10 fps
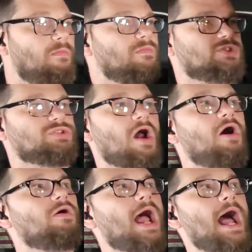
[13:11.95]

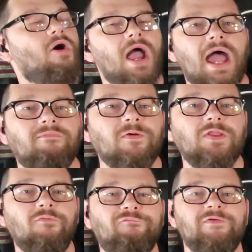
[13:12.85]
Start however
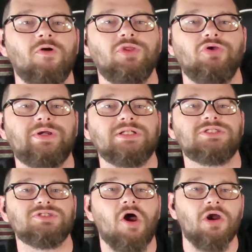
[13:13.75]
you feel you can
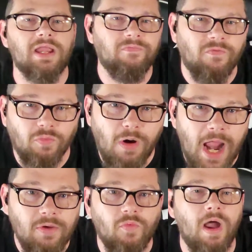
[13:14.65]
start in the
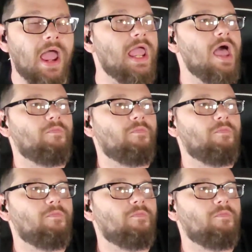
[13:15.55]
right way,